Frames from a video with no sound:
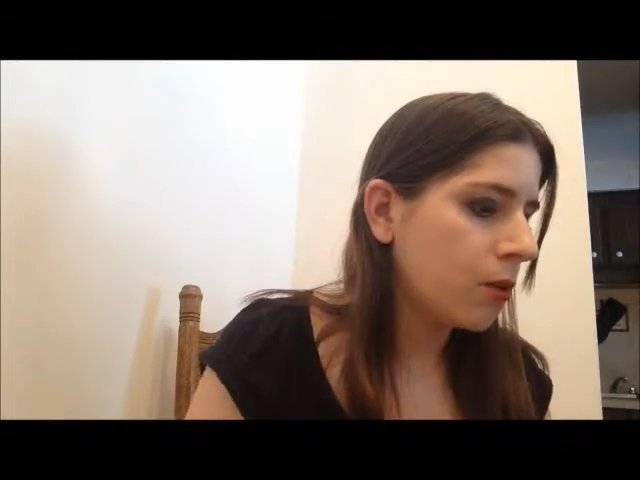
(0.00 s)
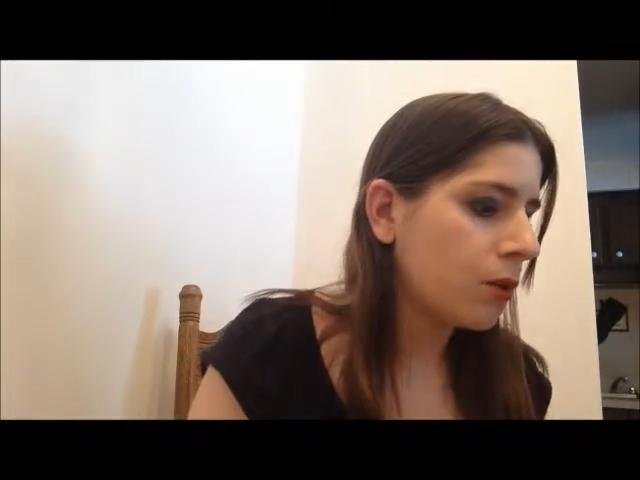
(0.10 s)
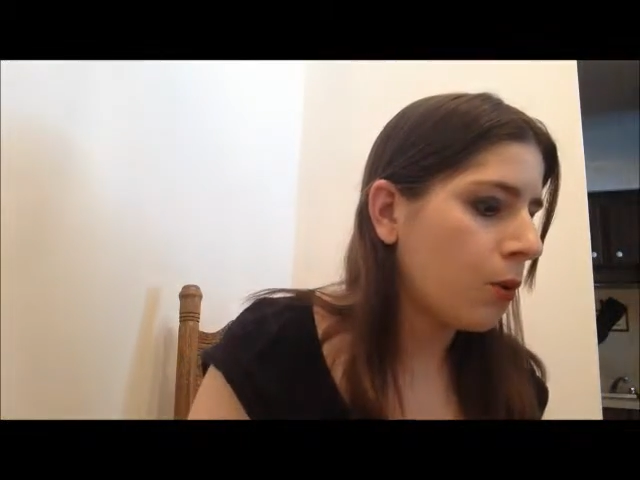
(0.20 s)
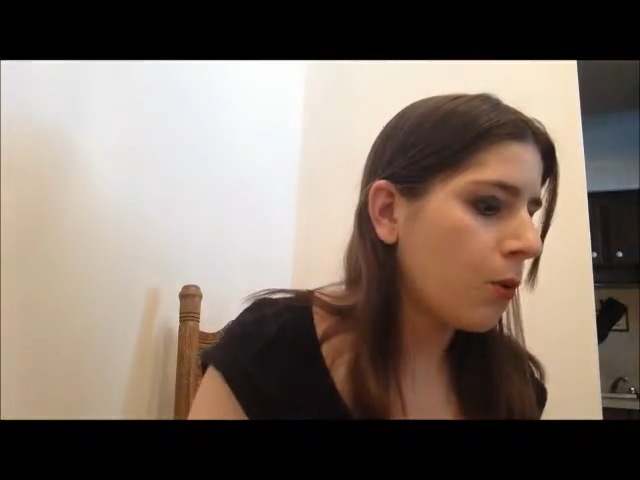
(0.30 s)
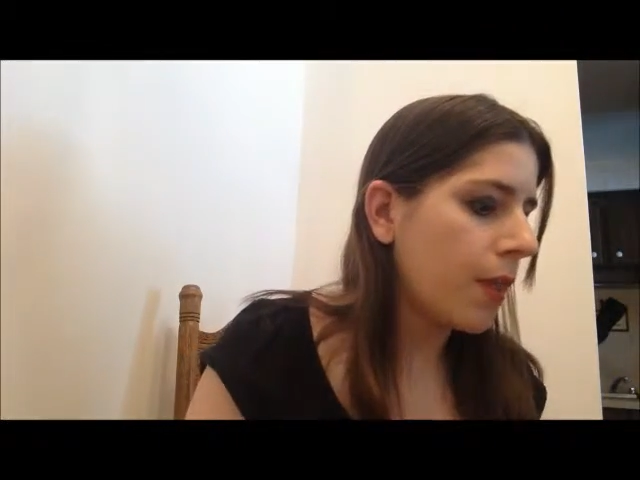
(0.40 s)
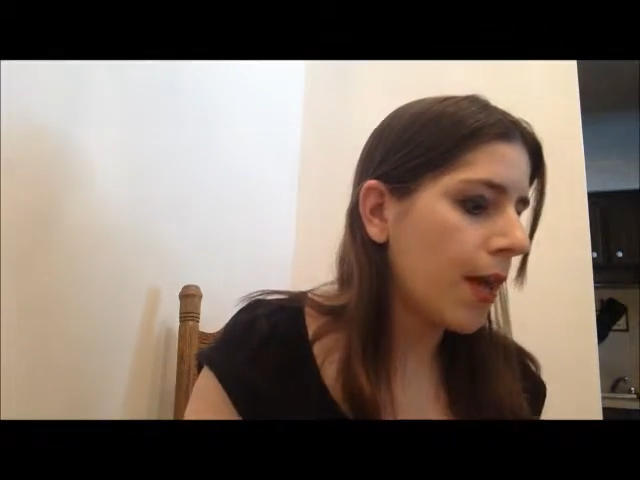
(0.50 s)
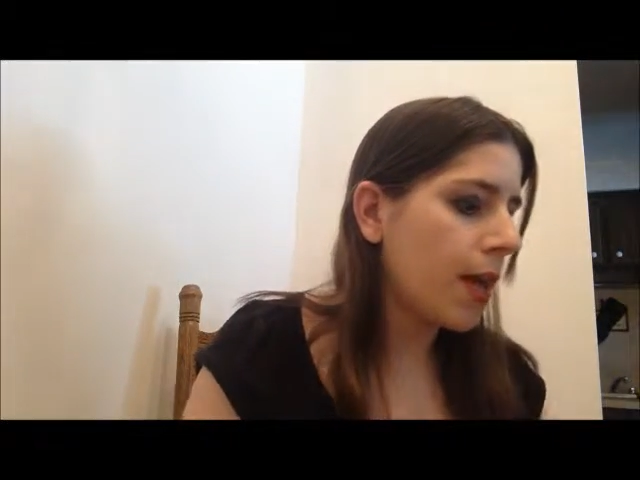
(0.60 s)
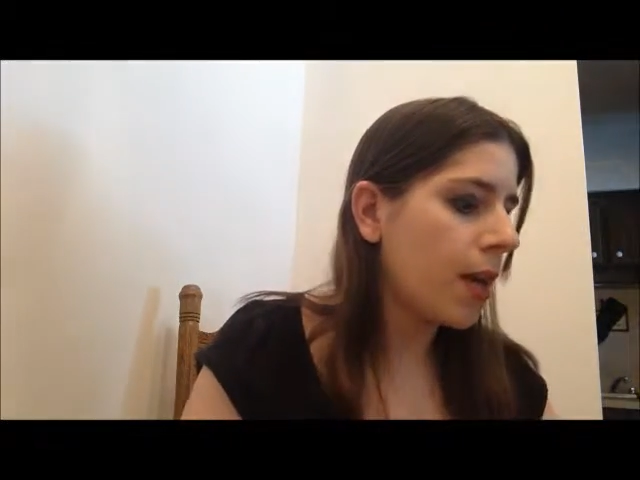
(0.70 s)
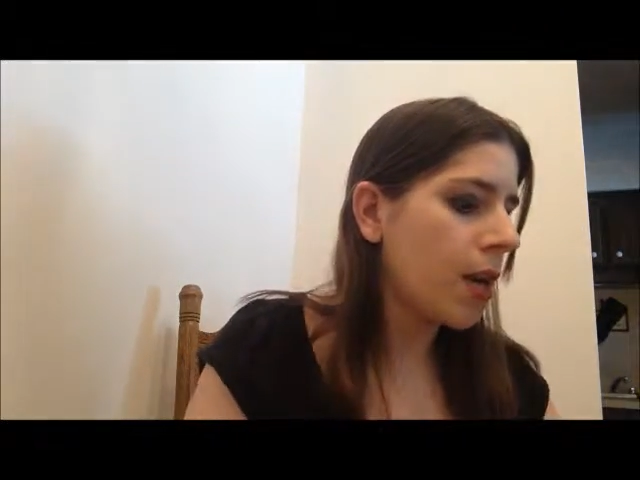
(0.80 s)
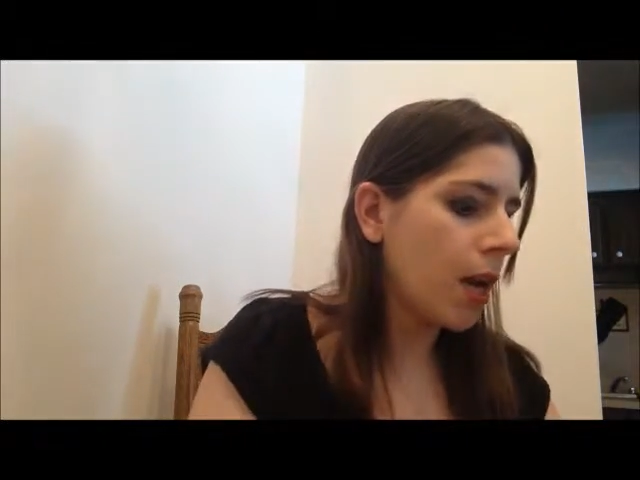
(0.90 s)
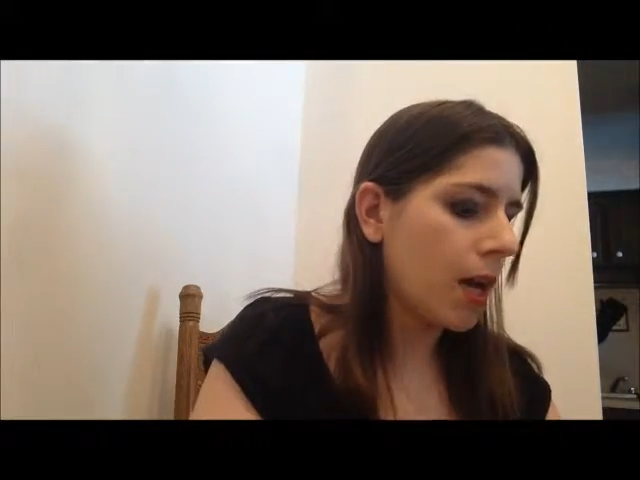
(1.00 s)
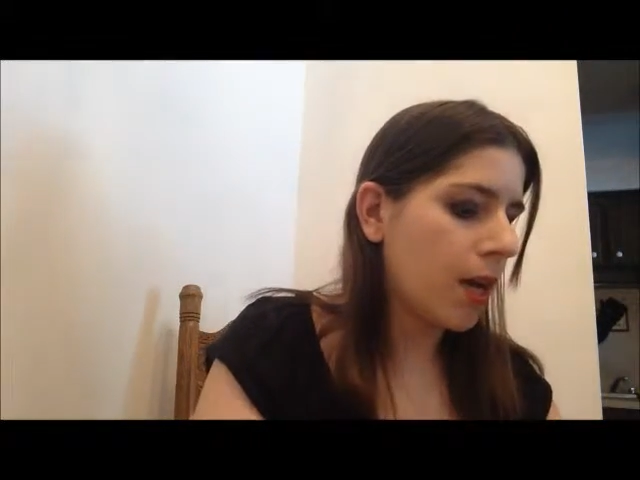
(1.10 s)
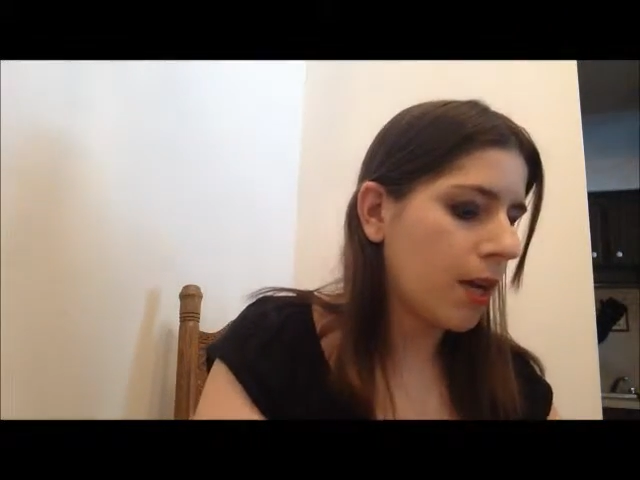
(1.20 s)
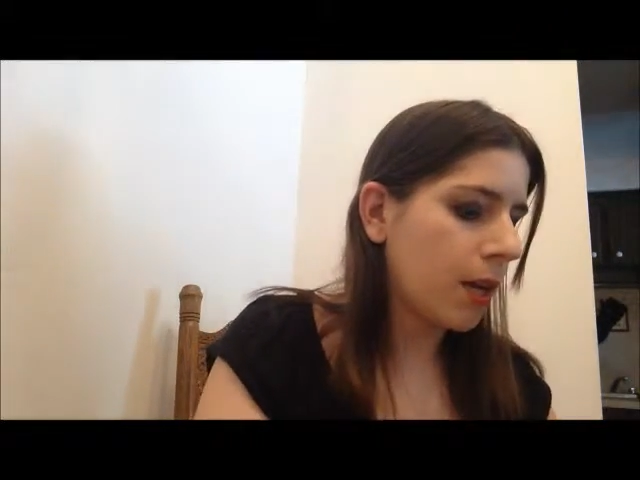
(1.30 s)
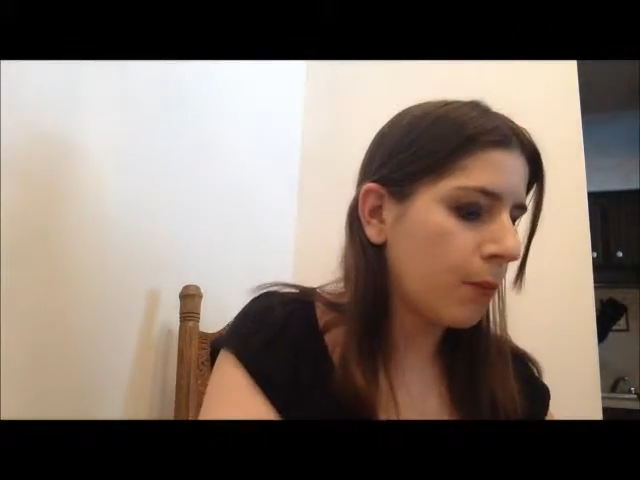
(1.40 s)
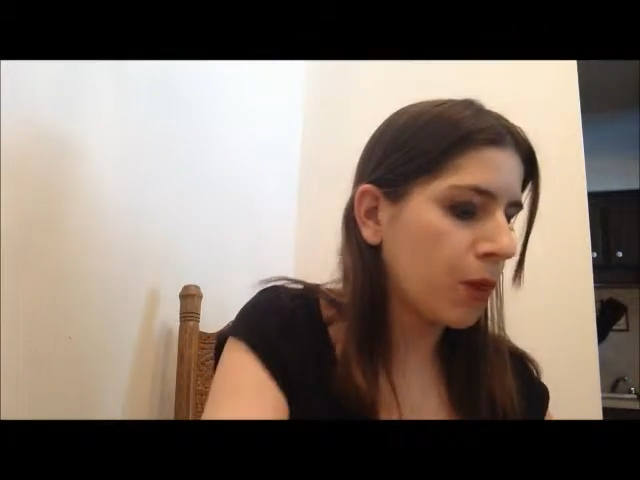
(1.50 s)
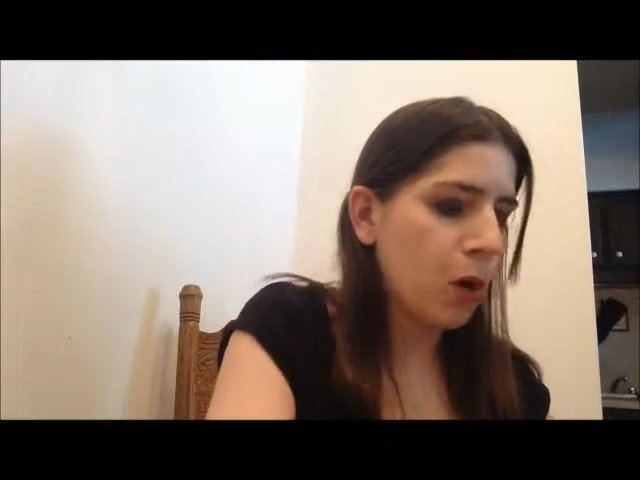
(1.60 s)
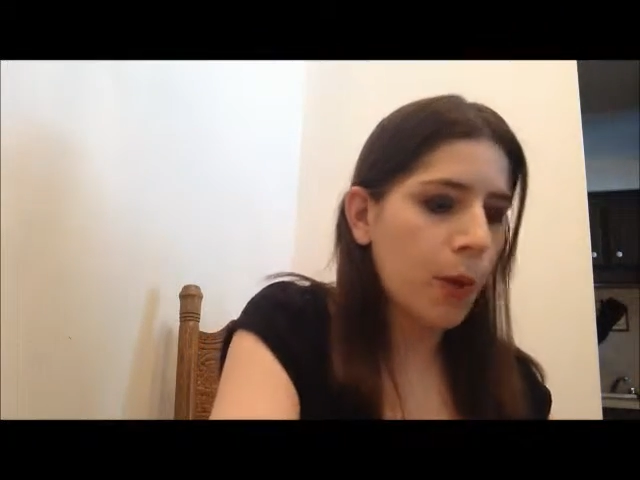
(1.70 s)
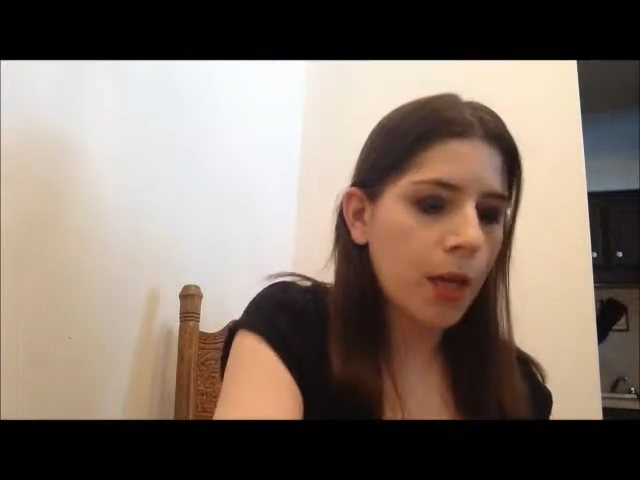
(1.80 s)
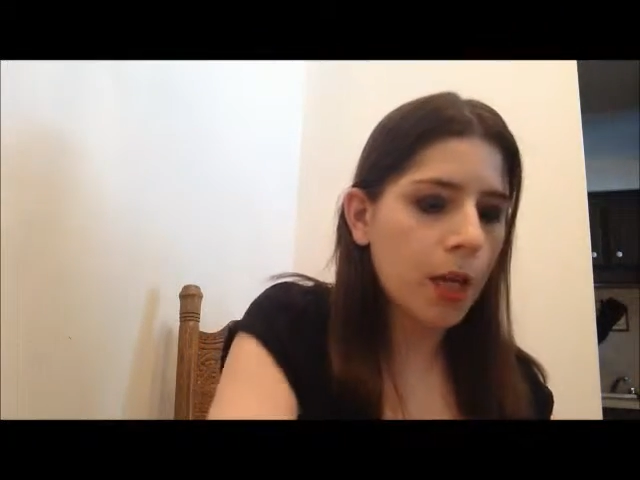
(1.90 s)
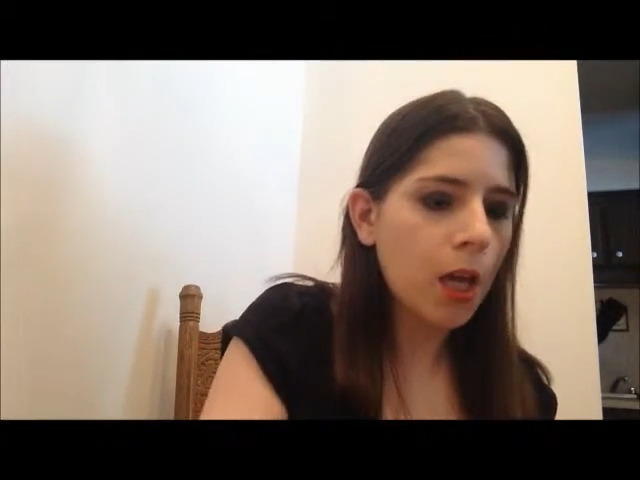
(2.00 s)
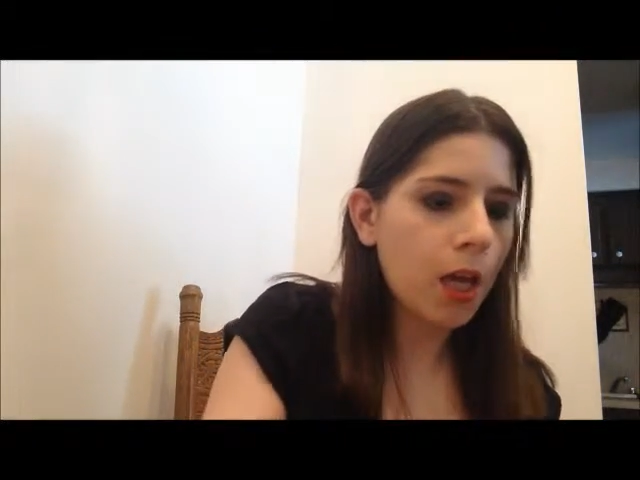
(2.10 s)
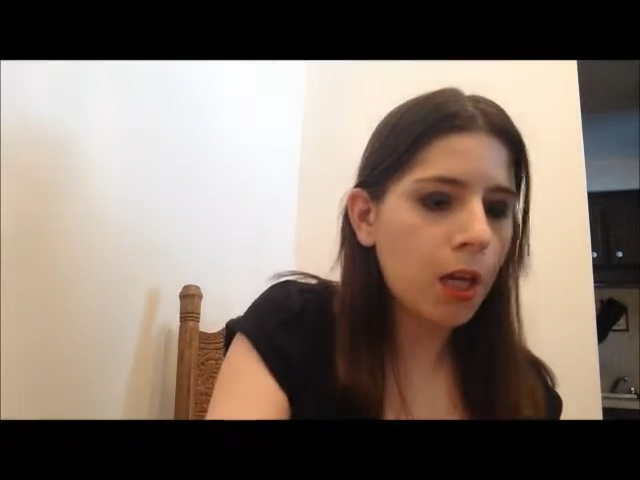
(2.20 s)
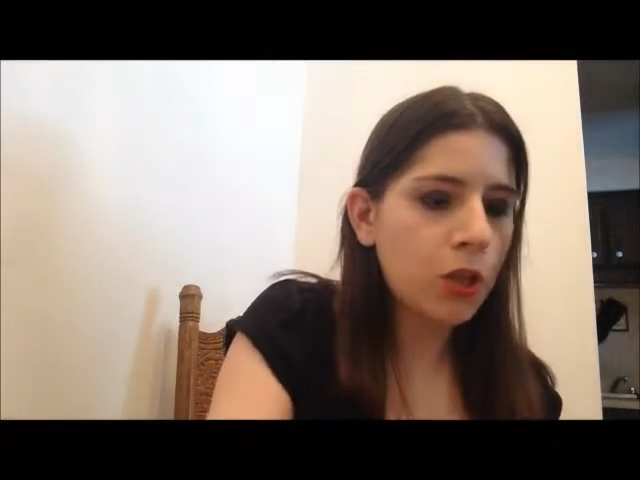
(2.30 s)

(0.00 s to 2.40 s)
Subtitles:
So then I am going